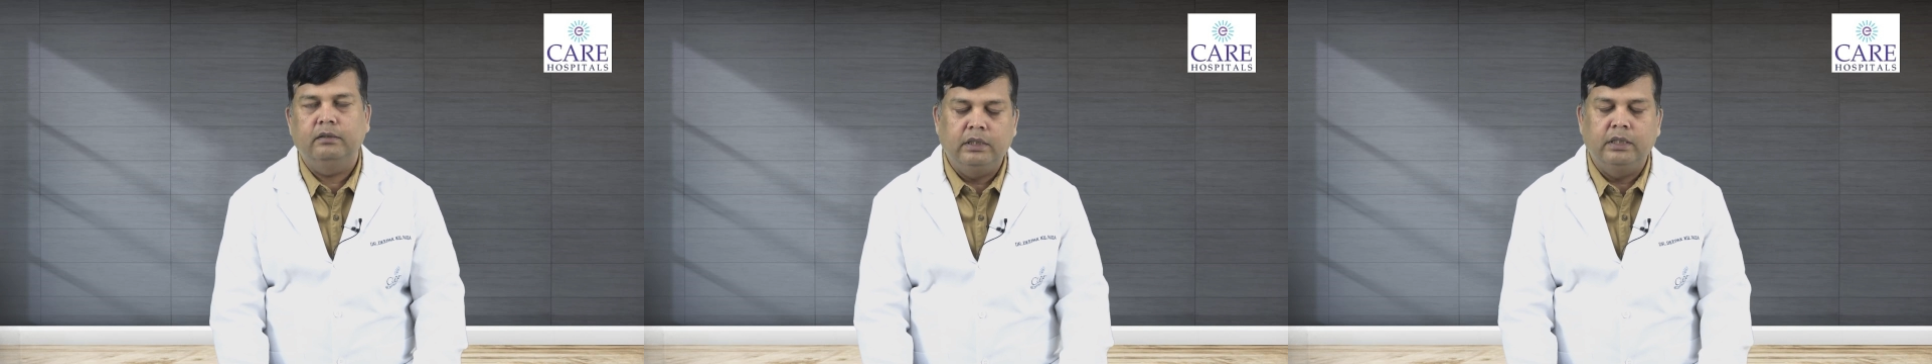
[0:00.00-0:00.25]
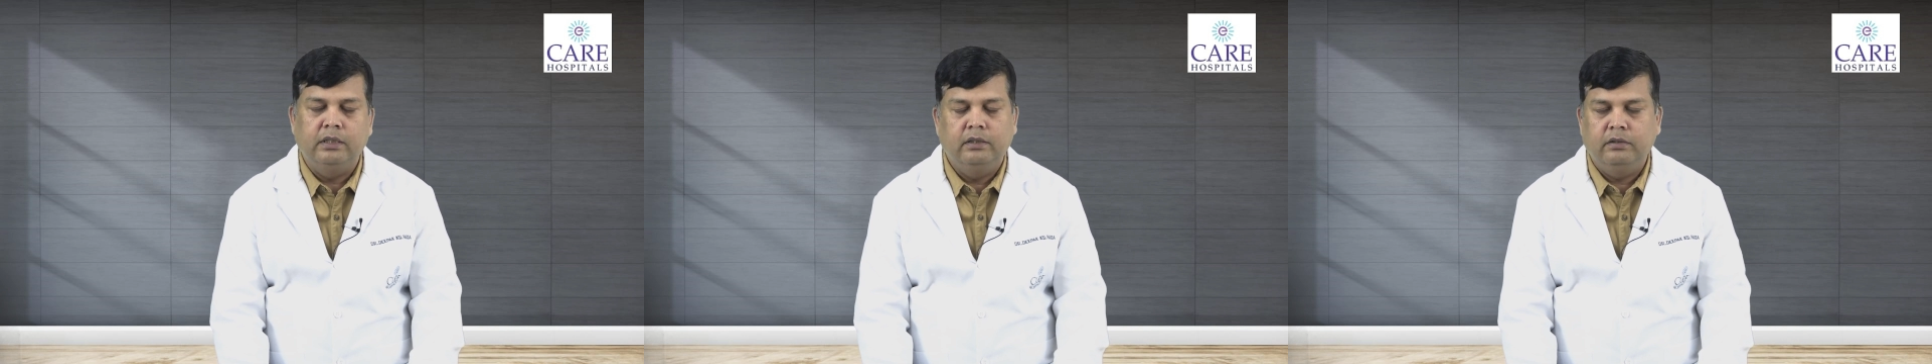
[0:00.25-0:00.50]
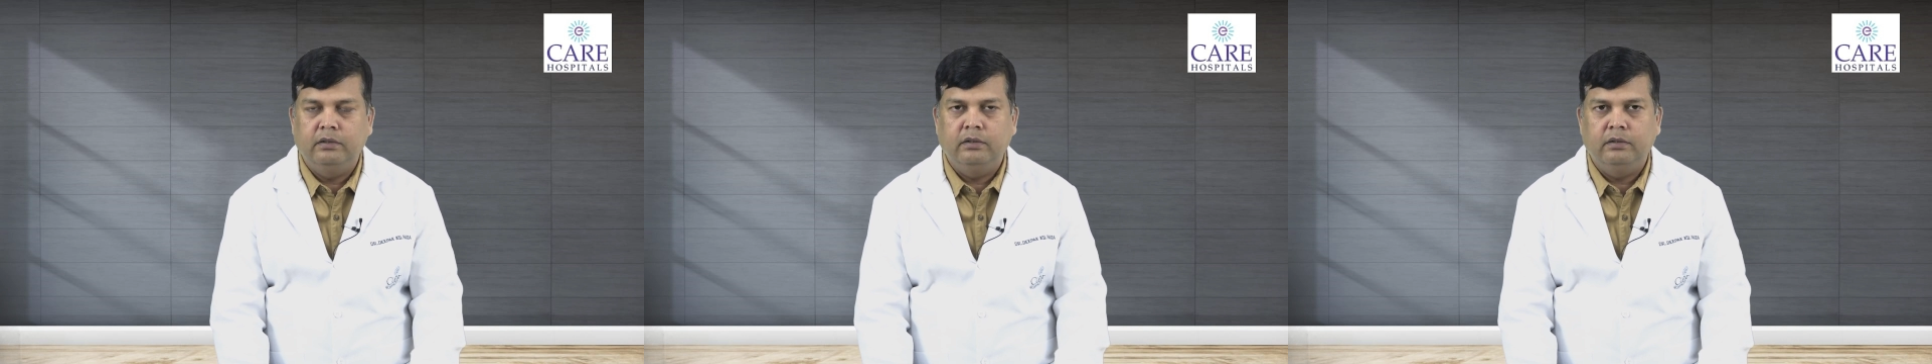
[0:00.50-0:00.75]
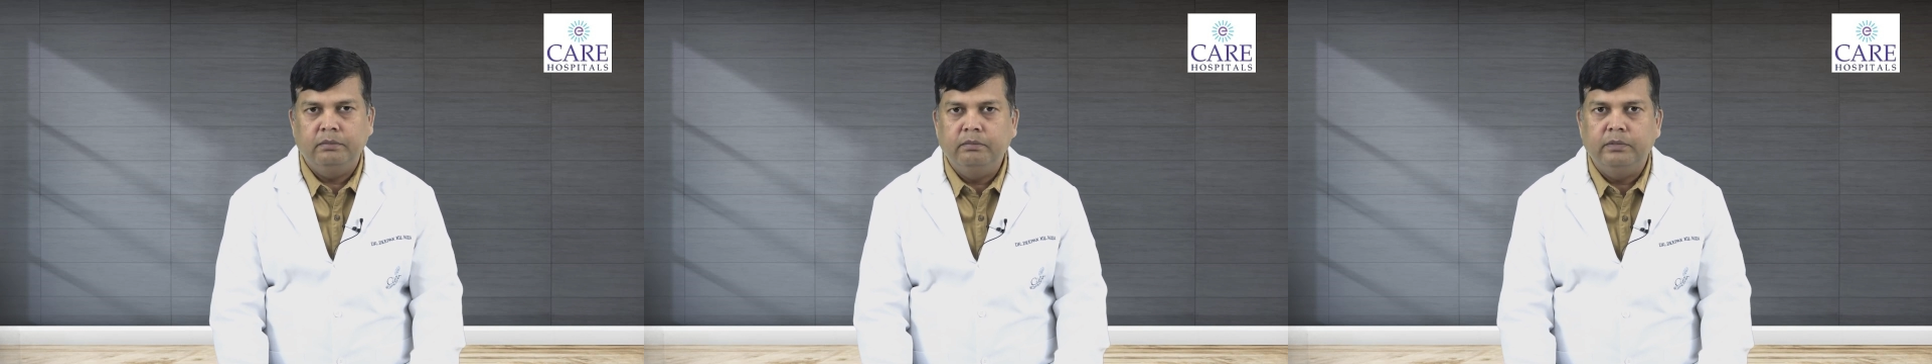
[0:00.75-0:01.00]
treat
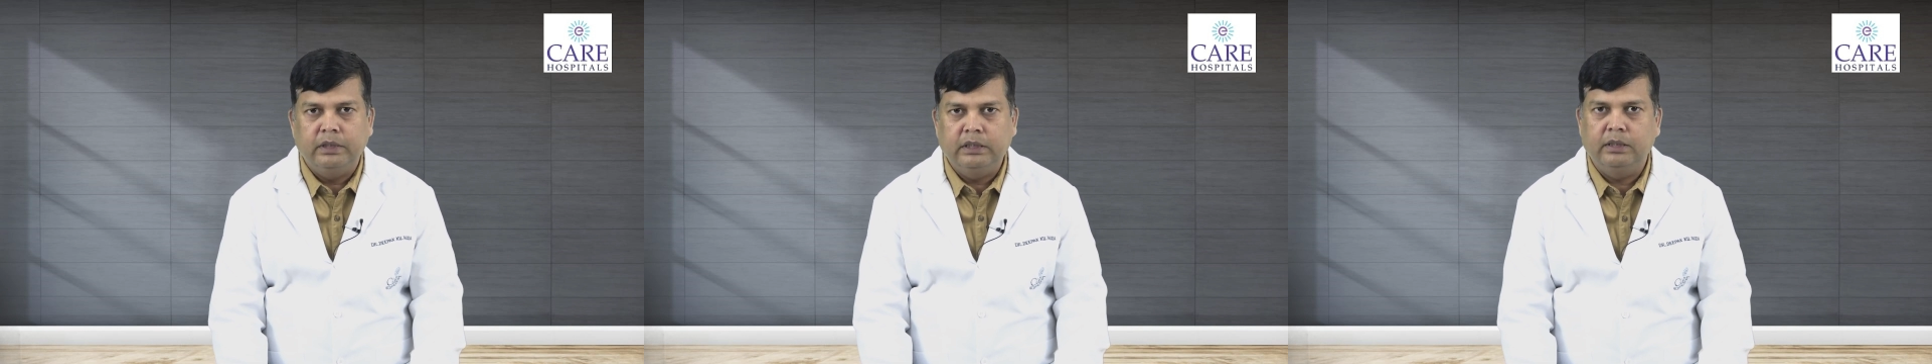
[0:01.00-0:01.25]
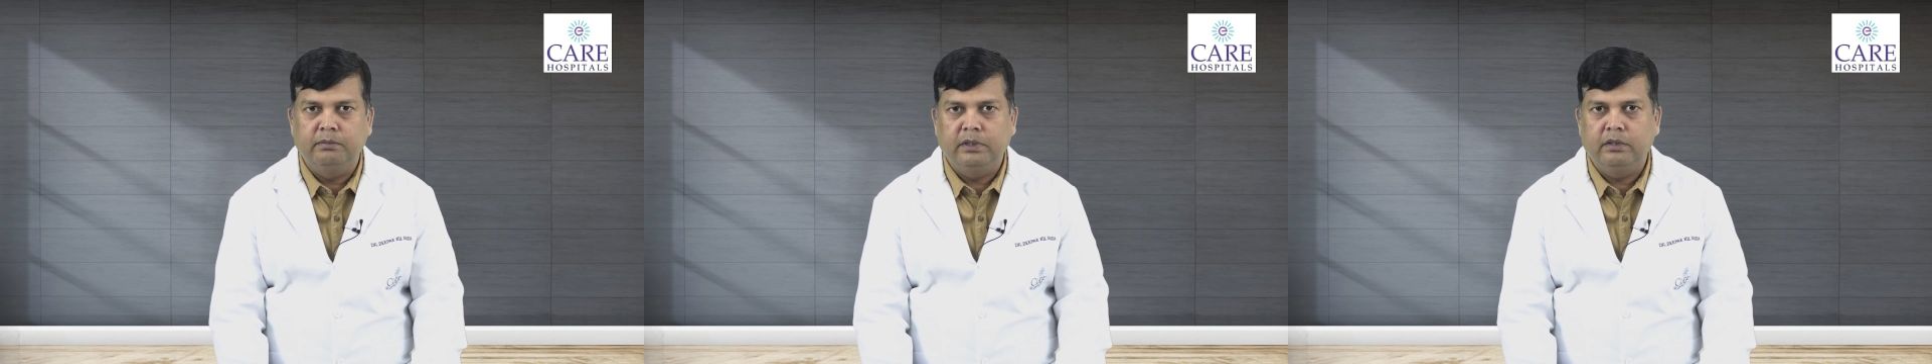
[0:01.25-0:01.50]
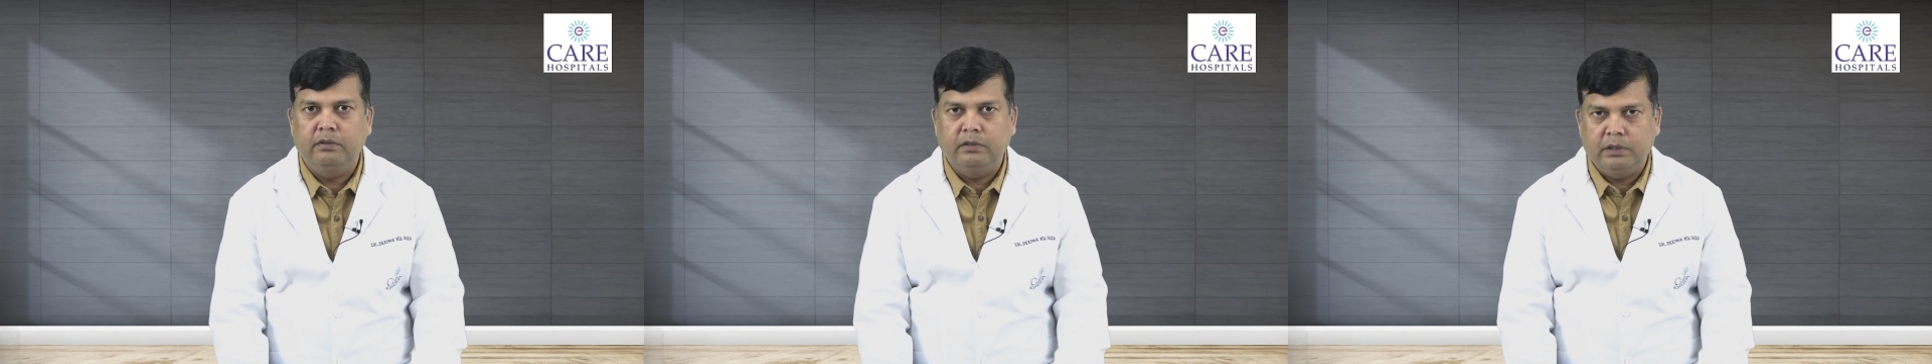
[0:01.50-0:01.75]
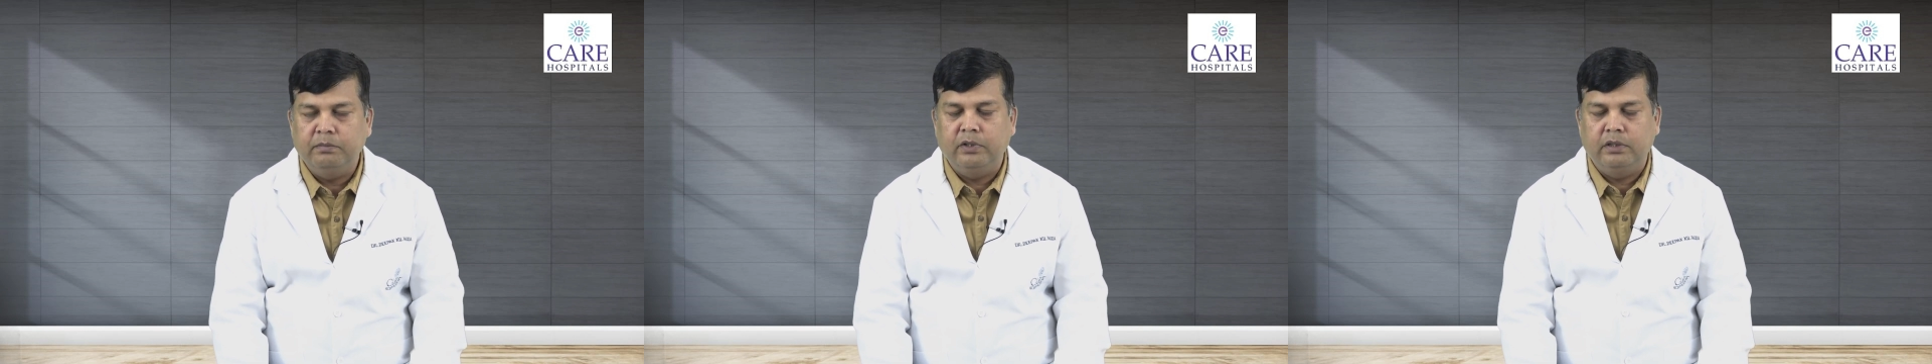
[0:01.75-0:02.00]
the ischemic
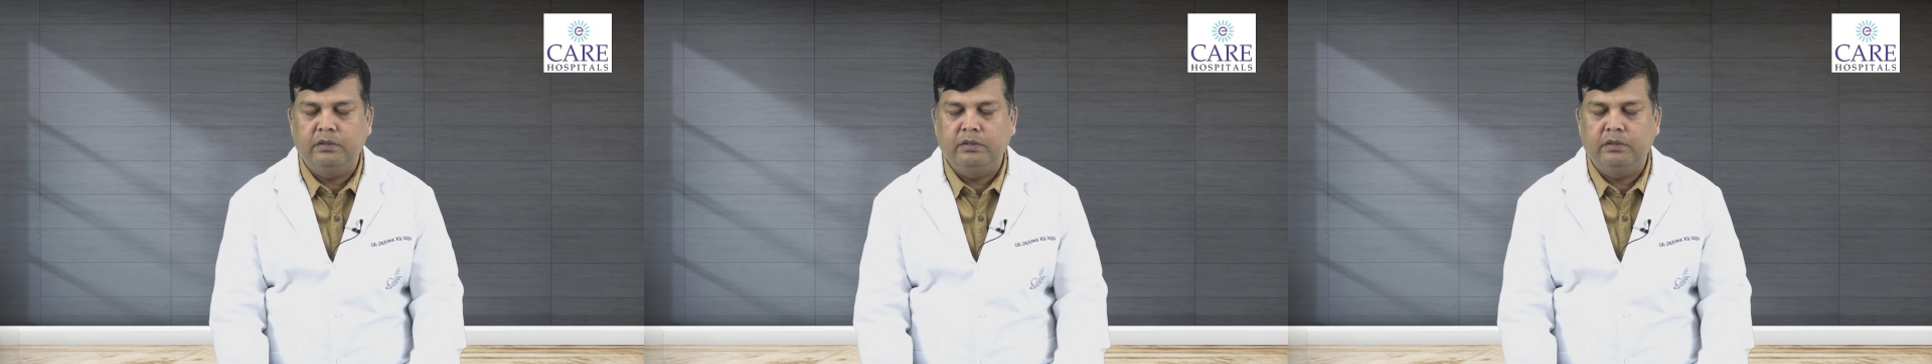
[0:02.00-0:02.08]
strokes, small